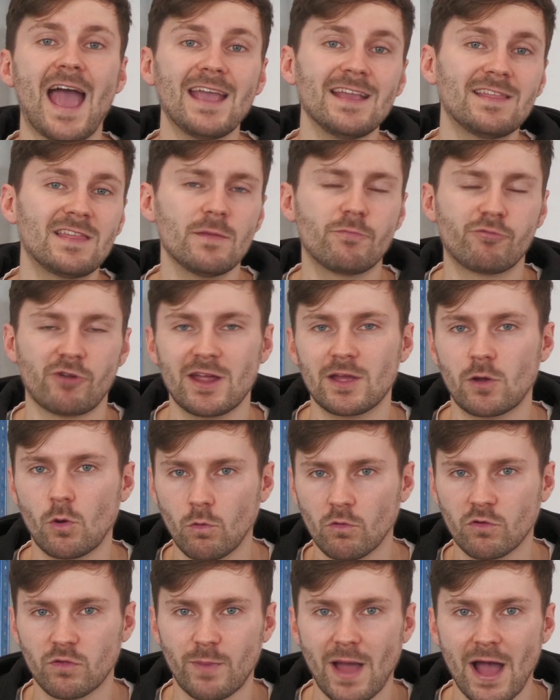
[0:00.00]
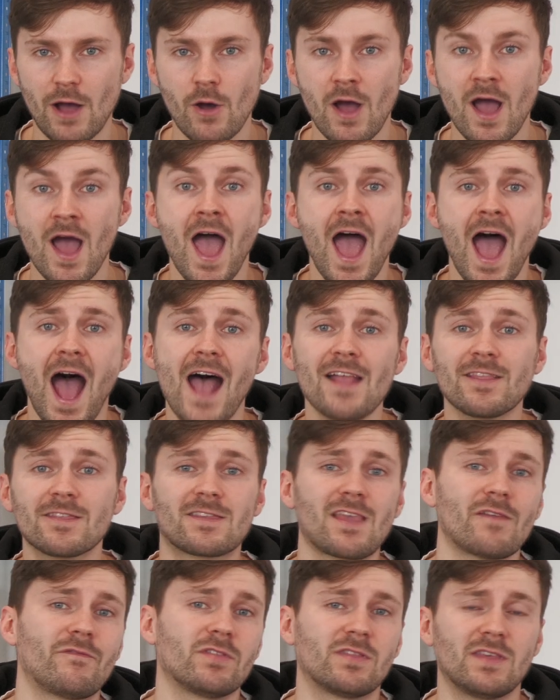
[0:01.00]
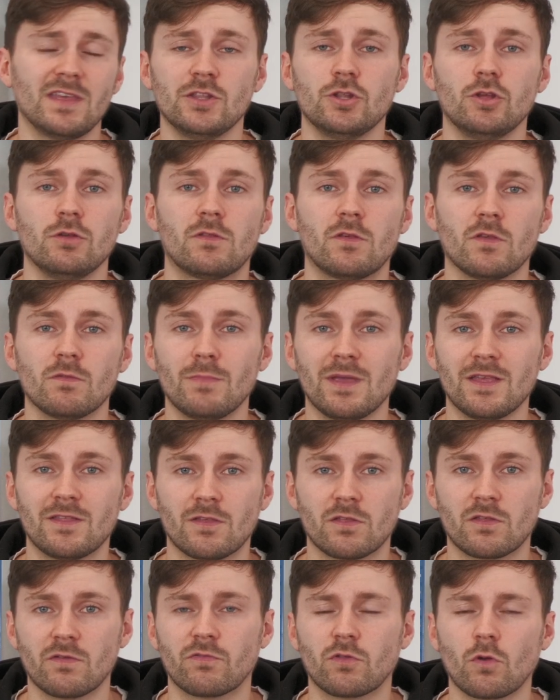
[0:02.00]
80 brake horsepower and 70 Nm of